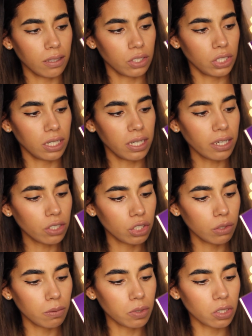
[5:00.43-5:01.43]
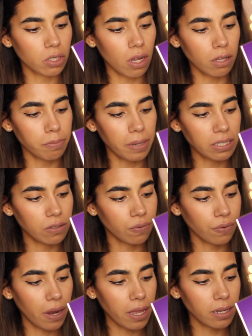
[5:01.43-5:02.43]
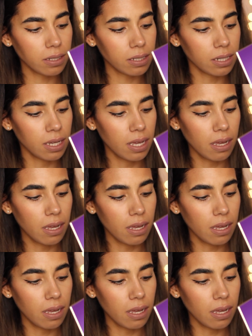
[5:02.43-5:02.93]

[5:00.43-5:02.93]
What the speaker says: the shade next to it, which is called Best Friend.